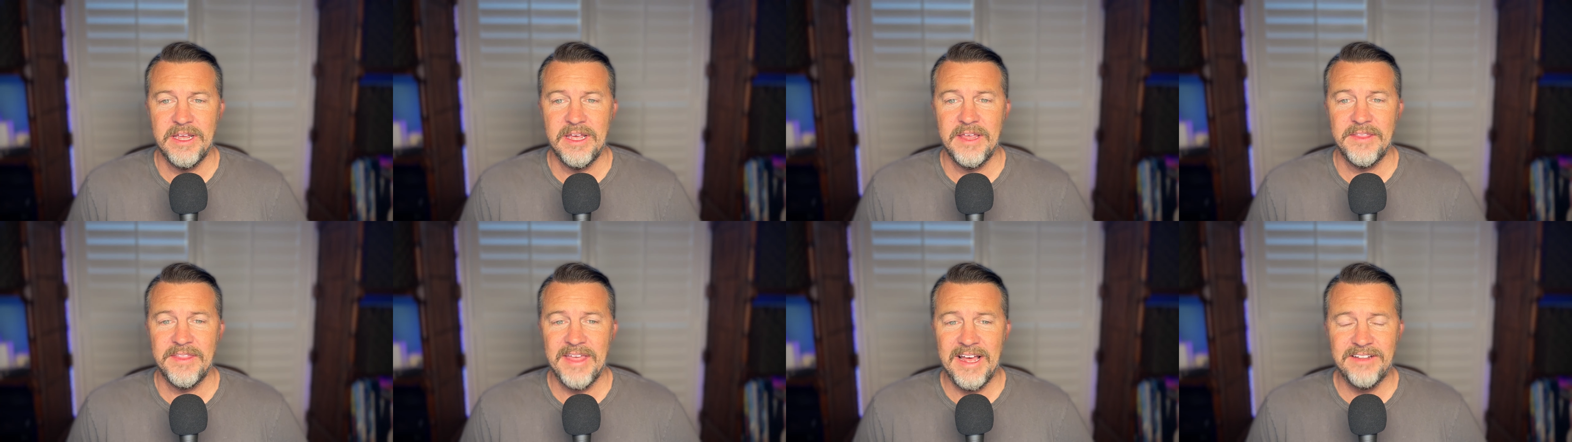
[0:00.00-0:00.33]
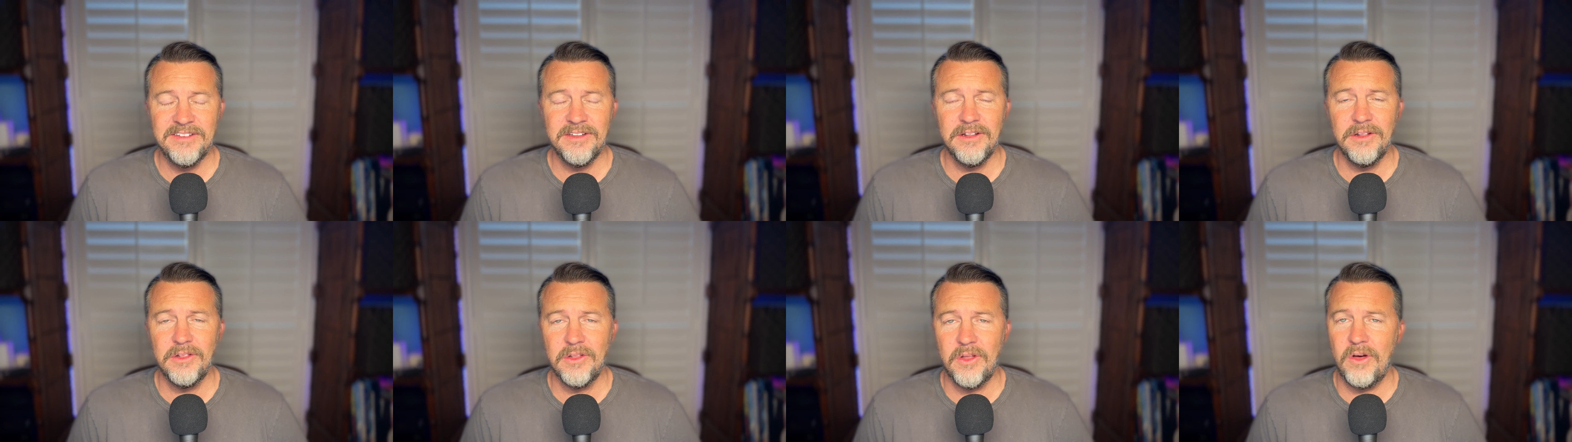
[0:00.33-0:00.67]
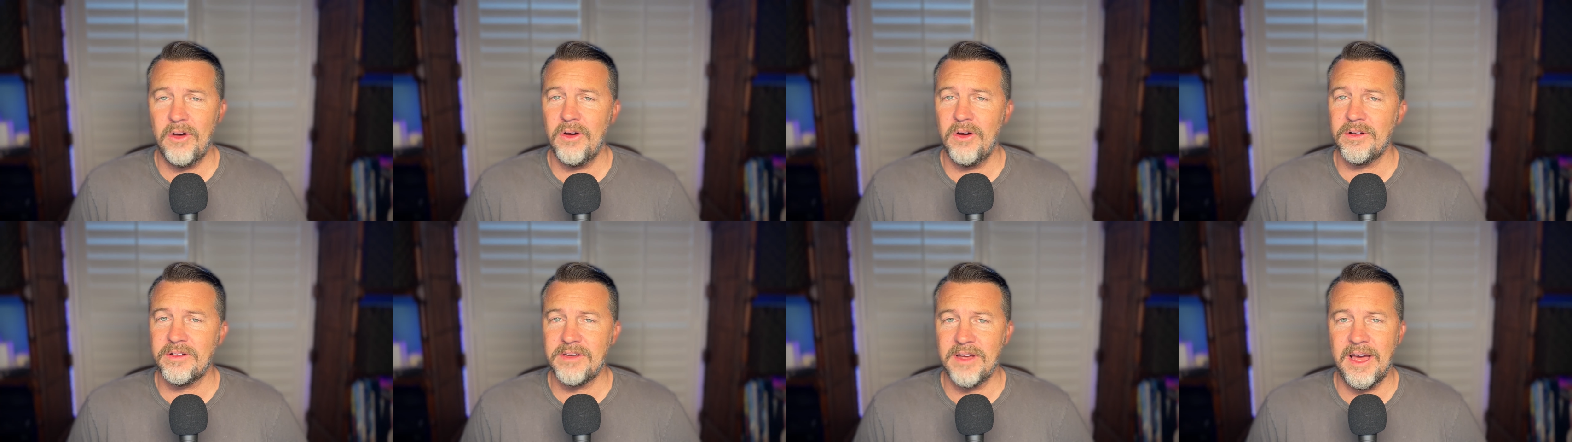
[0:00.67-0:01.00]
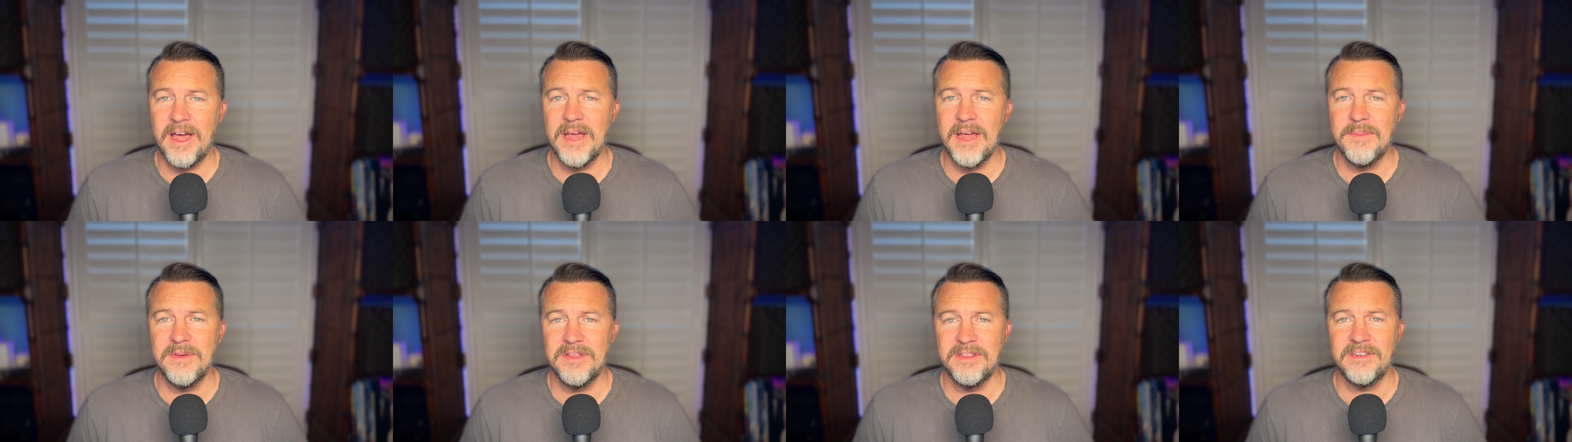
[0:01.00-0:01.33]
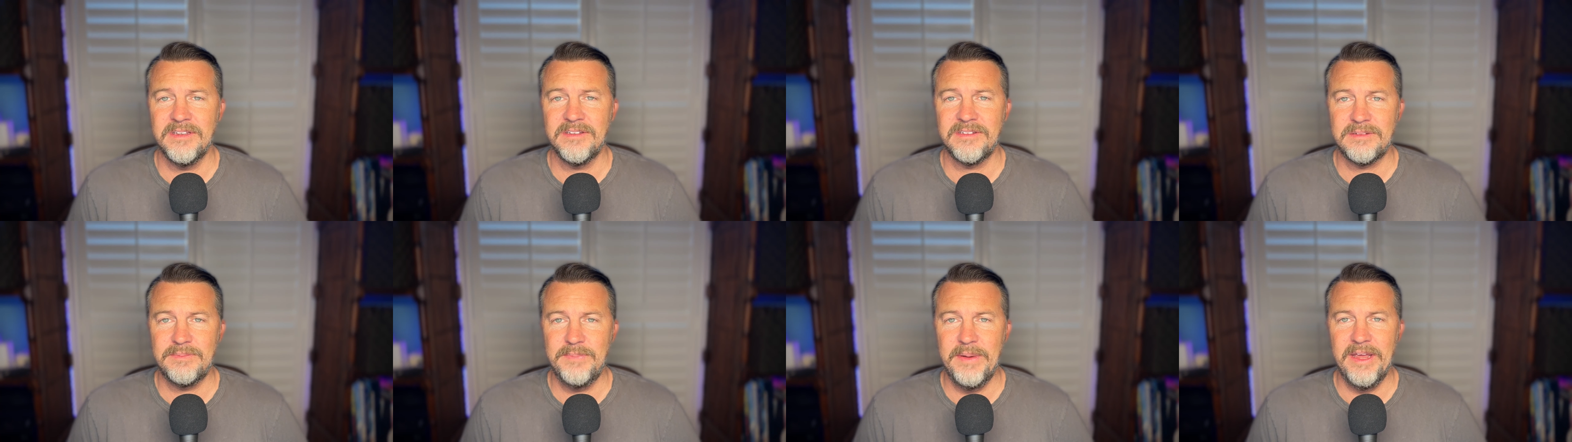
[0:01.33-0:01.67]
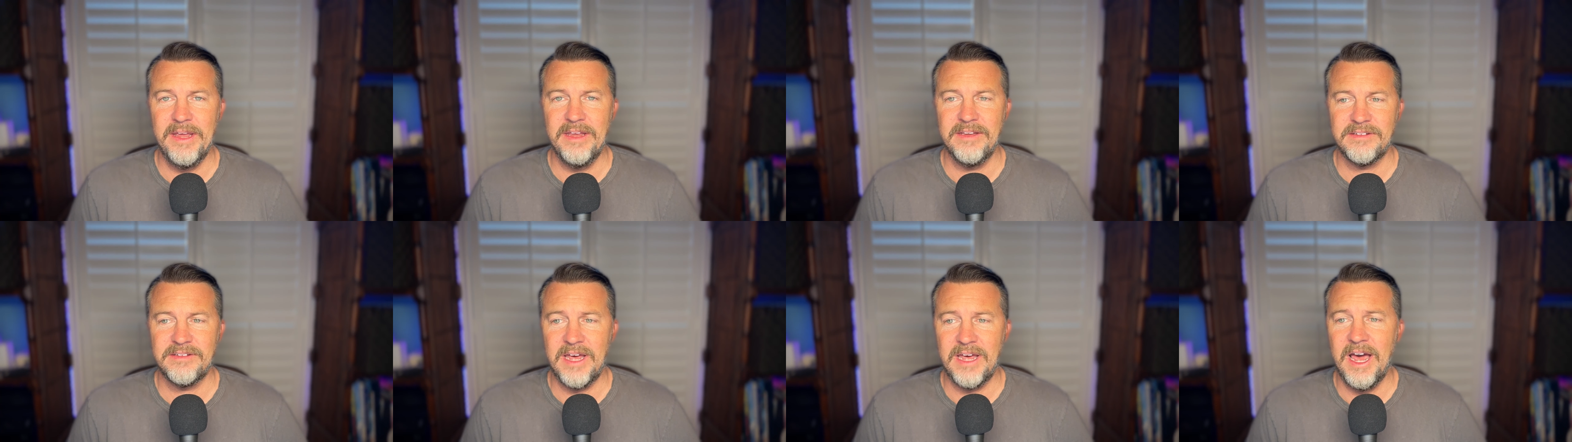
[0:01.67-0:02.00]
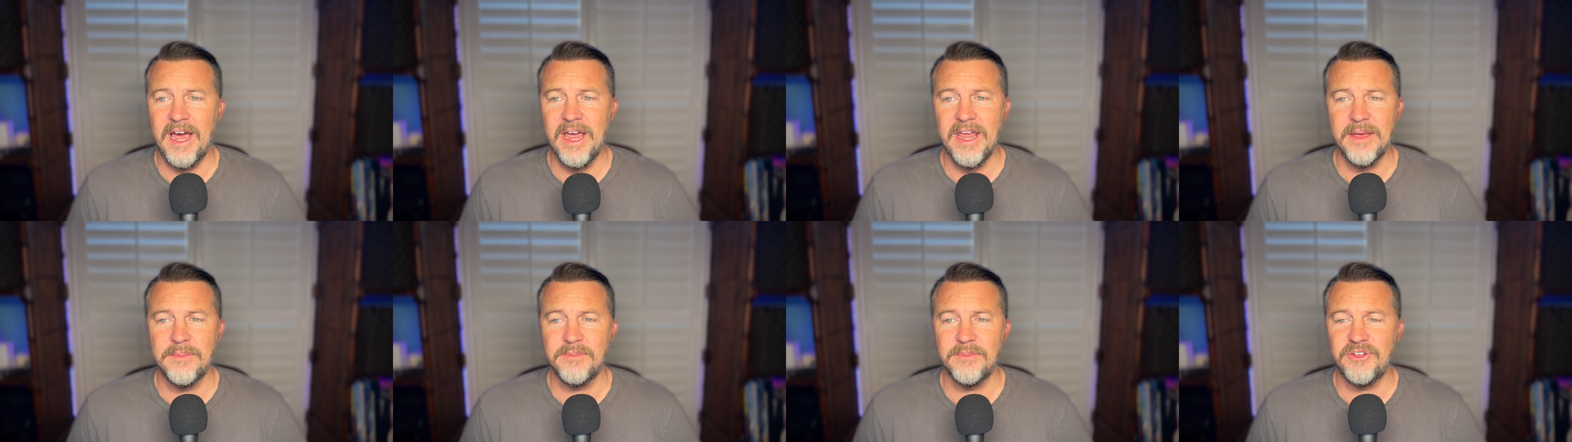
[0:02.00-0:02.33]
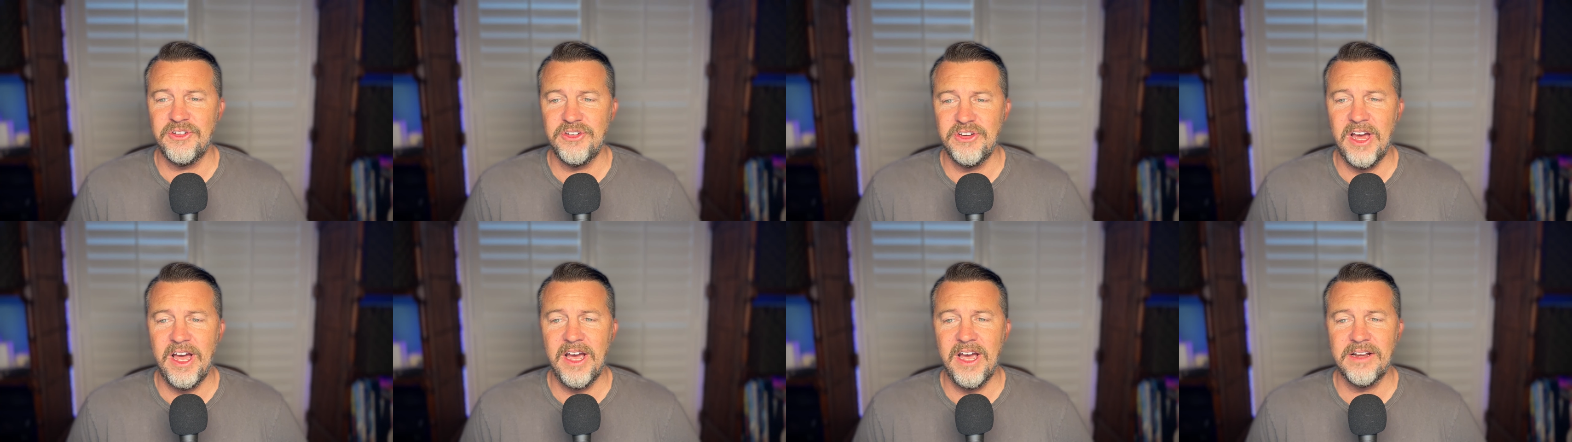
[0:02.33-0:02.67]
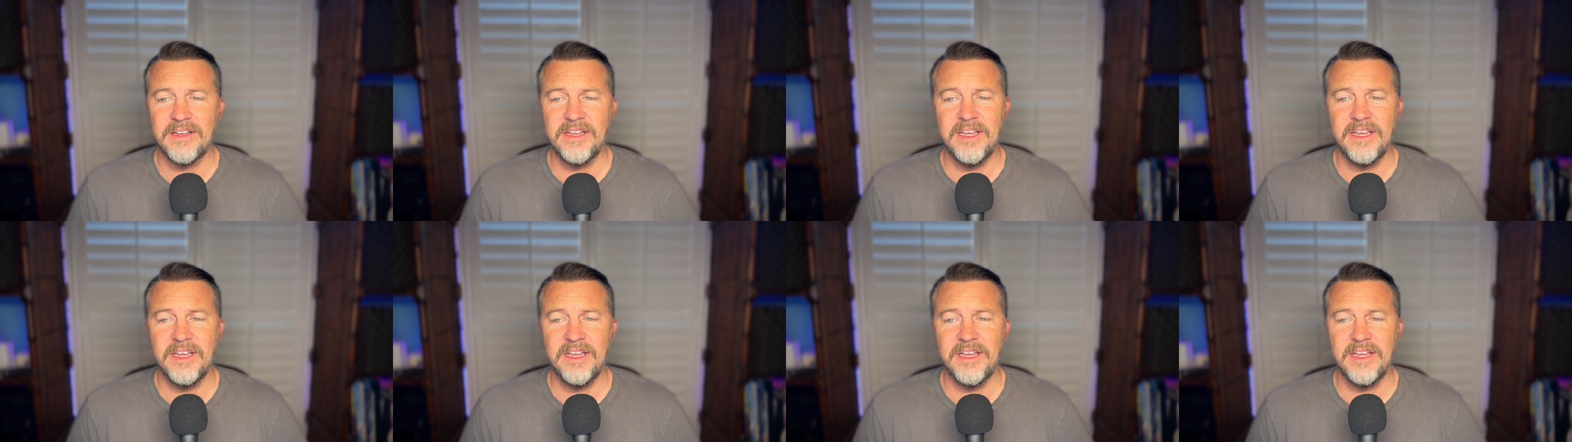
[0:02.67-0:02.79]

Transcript: That's a long time in this space. I am shocked